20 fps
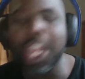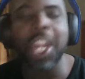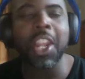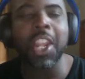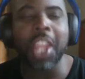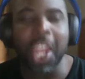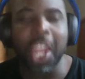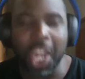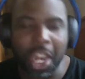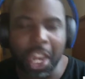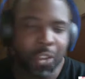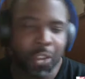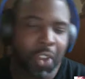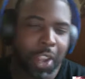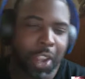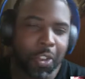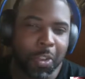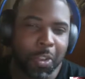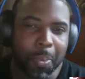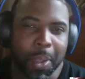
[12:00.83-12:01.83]
the
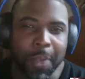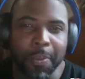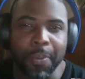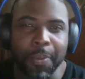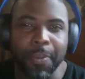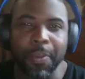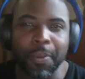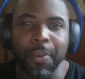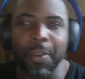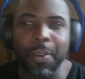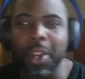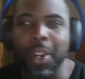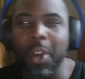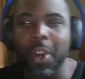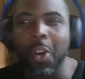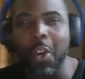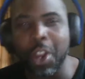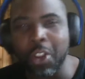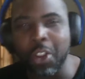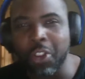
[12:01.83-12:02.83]
Jet Smith,
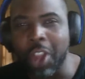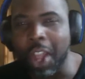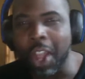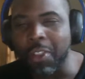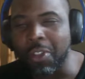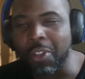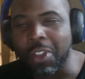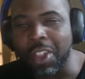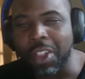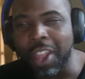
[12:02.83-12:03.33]
Ernie Johnson,